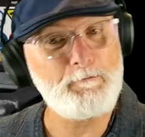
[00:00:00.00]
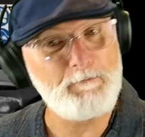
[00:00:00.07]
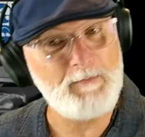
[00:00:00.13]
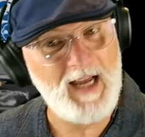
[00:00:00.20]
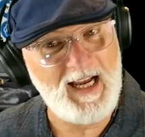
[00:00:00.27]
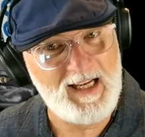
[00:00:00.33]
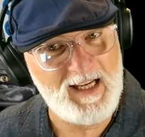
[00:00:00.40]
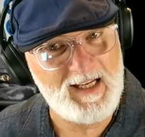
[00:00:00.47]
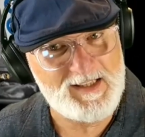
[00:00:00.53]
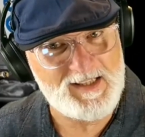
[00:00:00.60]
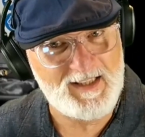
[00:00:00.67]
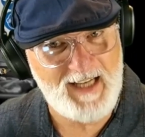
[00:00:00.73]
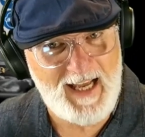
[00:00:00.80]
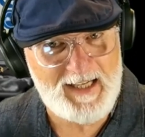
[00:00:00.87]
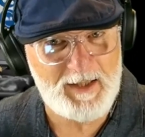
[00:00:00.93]
As
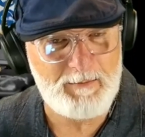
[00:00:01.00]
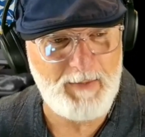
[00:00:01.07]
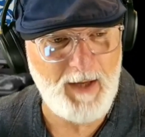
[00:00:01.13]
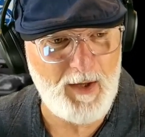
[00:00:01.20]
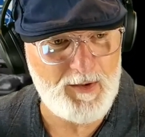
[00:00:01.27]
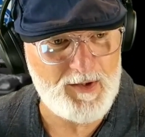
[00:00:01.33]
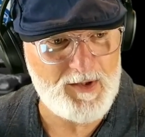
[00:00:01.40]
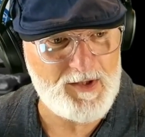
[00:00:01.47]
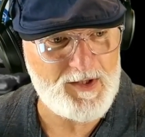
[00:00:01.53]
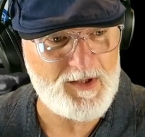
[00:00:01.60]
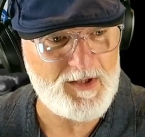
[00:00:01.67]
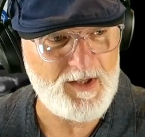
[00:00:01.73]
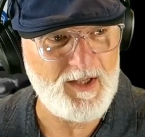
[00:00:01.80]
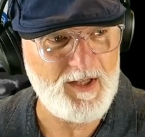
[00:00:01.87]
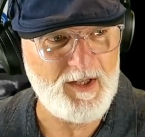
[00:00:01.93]
an added bonus,
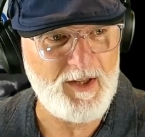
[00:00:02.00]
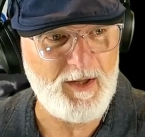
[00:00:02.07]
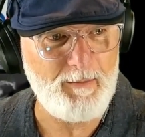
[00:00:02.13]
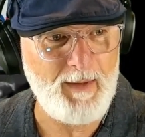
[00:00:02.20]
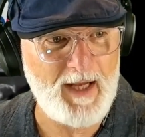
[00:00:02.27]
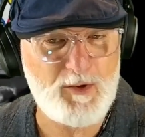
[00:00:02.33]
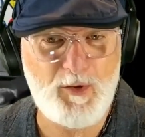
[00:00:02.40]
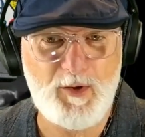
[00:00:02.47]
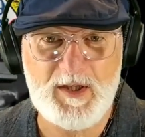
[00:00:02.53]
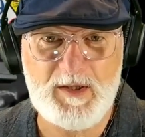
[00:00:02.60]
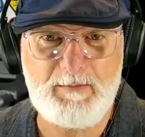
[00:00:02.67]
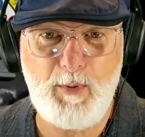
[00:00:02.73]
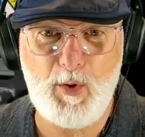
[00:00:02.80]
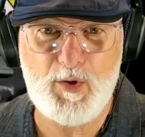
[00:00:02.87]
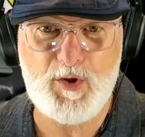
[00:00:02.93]
the battery is
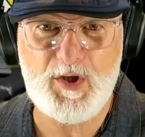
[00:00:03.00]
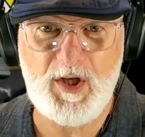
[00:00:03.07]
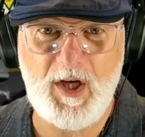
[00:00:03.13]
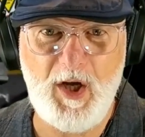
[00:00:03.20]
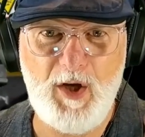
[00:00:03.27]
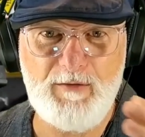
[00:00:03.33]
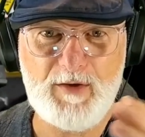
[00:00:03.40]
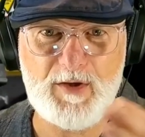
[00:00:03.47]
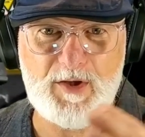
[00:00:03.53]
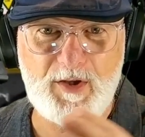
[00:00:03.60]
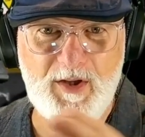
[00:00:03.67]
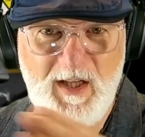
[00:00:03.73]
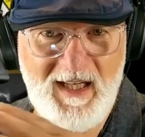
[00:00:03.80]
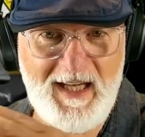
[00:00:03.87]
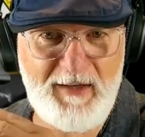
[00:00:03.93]
pushed over to the
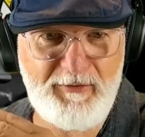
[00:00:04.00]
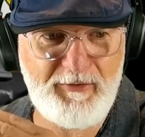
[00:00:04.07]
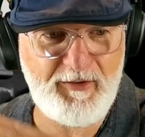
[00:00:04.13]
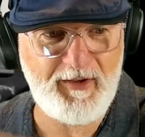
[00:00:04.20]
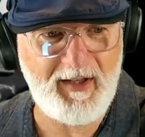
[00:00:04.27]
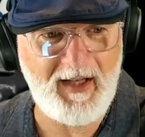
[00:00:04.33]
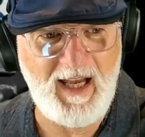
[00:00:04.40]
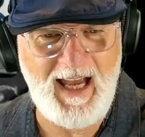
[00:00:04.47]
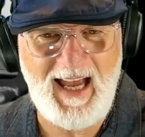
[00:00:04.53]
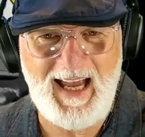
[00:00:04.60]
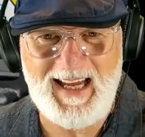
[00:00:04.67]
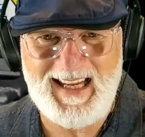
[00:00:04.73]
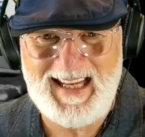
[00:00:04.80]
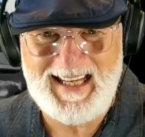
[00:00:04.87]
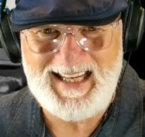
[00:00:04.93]
left
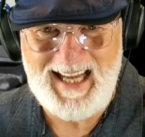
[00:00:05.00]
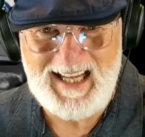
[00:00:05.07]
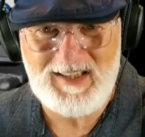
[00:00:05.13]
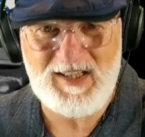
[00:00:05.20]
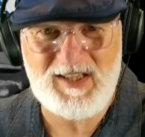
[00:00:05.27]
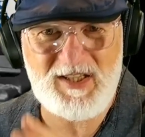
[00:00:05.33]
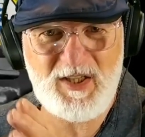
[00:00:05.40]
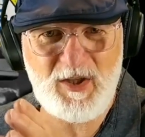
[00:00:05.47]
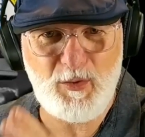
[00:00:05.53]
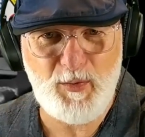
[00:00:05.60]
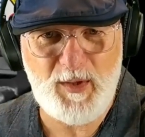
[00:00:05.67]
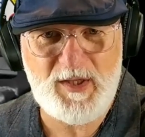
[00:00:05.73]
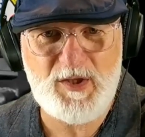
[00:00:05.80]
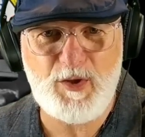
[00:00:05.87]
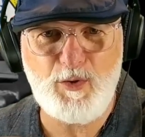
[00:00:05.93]
against the
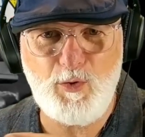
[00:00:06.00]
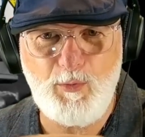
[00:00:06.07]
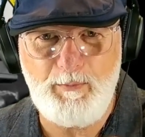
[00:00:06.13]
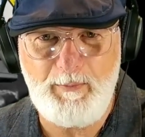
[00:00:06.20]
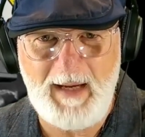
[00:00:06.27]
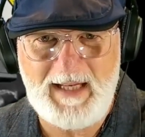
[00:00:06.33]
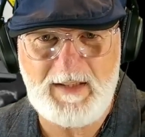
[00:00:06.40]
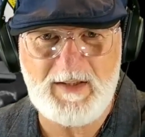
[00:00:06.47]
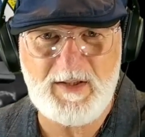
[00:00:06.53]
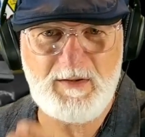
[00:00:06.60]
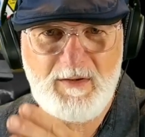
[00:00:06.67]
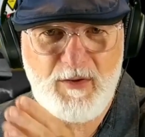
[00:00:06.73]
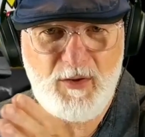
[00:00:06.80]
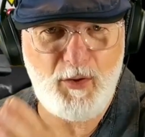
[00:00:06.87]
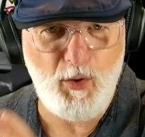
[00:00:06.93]
original bent
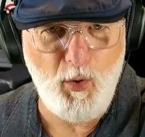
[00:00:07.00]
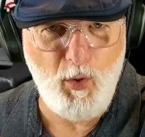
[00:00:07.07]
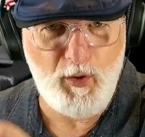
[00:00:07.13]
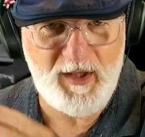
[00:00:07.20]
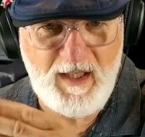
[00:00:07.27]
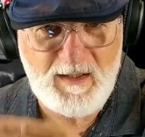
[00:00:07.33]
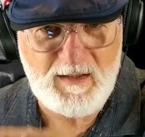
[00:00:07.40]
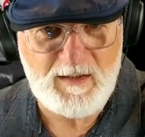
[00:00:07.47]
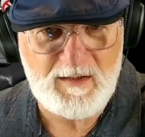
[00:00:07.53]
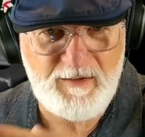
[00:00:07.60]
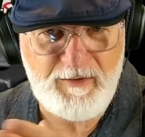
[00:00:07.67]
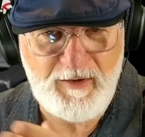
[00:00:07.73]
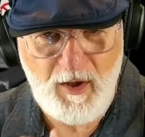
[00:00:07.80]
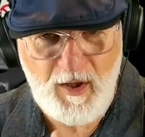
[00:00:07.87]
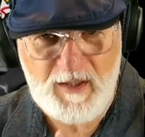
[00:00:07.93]
corner, if
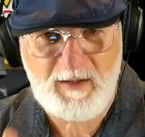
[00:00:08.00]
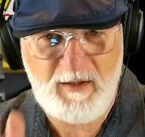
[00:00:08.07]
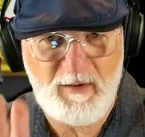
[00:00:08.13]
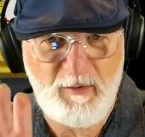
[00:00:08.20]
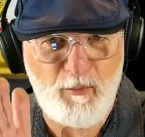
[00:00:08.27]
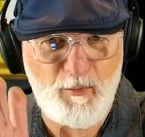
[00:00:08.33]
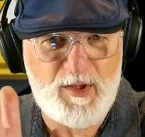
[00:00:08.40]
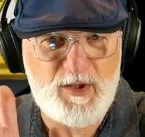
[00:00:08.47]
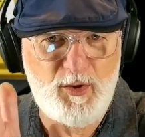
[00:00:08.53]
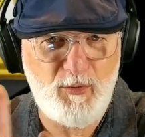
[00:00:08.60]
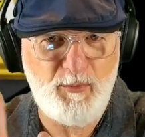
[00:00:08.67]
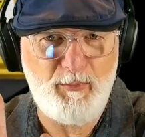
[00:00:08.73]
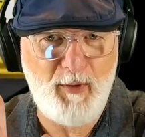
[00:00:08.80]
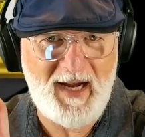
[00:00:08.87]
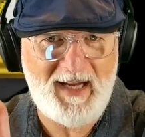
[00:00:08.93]
you like, the original
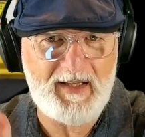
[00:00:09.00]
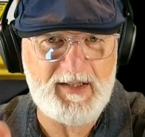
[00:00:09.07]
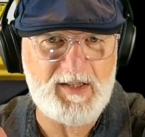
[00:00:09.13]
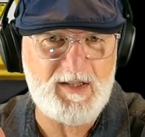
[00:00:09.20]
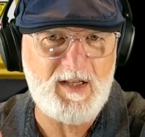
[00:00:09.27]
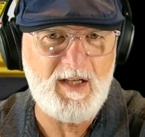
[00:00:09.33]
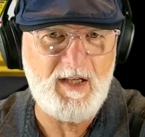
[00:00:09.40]
brackets